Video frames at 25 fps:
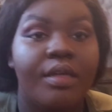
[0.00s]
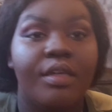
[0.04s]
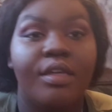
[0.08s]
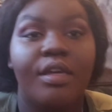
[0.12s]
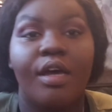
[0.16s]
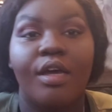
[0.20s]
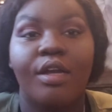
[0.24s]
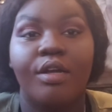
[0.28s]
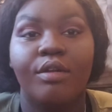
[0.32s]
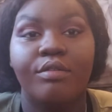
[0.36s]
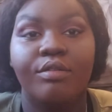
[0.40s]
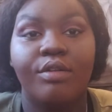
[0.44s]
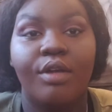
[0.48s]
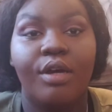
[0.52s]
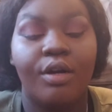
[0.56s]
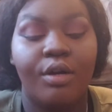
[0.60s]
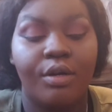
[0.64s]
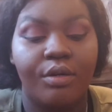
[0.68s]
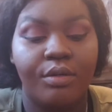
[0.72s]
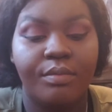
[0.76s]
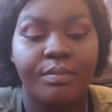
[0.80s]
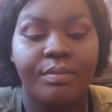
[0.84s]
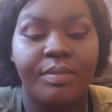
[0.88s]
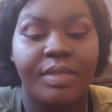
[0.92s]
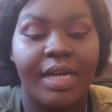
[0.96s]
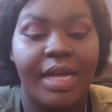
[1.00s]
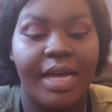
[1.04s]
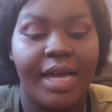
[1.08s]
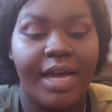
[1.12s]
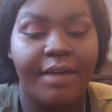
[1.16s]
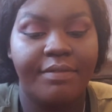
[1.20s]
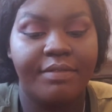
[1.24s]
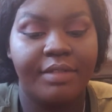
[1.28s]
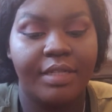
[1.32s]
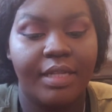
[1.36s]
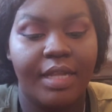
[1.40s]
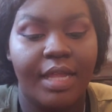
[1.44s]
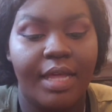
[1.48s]
Y'all don't know, but I
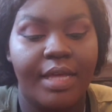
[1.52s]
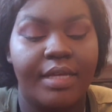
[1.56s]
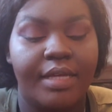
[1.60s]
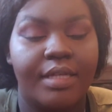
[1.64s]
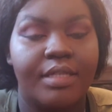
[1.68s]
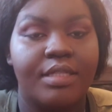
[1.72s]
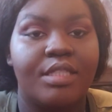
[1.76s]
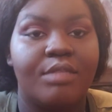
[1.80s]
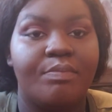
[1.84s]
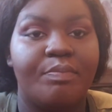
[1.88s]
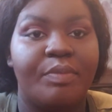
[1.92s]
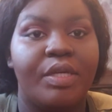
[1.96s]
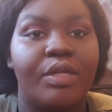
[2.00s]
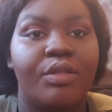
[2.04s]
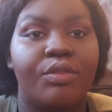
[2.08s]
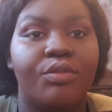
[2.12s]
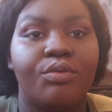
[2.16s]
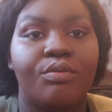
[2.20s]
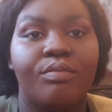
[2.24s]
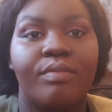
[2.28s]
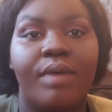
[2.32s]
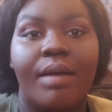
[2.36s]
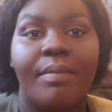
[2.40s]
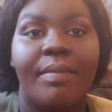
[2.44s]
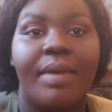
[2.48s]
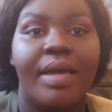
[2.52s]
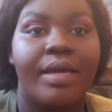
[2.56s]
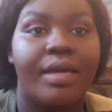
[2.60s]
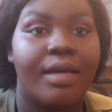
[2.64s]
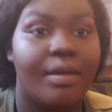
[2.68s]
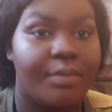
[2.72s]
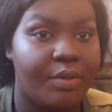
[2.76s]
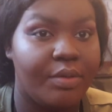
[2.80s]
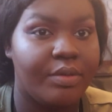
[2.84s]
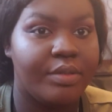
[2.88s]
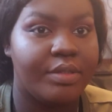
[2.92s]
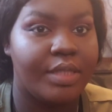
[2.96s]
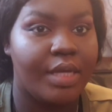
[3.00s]
have to speed through my
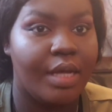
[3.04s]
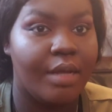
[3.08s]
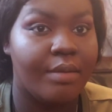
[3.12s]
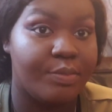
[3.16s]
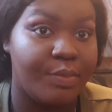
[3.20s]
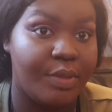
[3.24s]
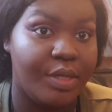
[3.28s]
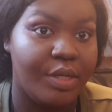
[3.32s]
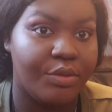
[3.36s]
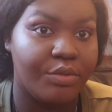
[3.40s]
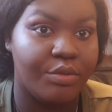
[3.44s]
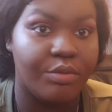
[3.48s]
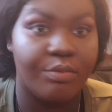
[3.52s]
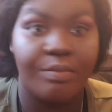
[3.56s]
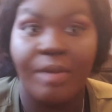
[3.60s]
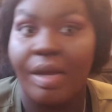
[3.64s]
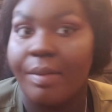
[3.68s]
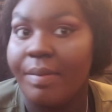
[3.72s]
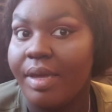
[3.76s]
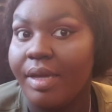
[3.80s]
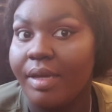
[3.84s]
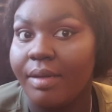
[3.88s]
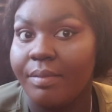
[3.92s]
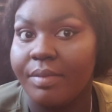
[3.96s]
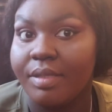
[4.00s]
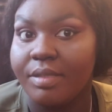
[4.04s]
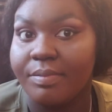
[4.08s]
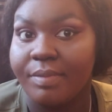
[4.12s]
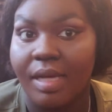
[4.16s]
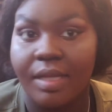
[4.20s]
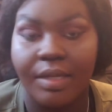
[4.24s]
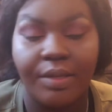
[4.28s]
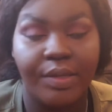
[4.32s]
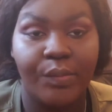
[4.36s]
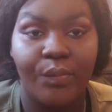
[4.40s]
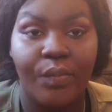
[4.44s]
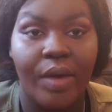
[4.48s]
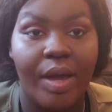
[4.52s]
makeup. You can tell I'm speeding through my makeup
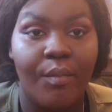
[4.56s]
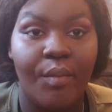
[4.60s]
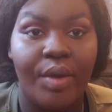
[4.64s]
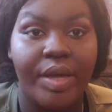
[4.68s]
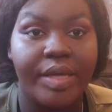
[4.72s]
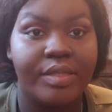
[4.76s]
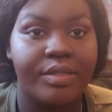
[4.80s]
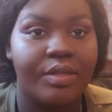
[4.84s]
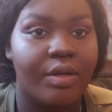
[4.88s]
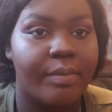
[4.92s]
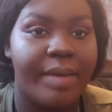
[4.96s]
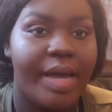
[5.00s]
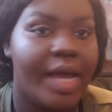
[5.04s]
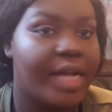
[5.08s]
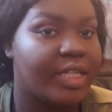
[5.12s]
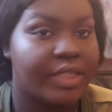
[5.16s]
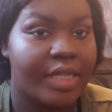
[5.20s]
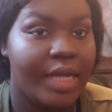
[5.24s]
because my wings don't match.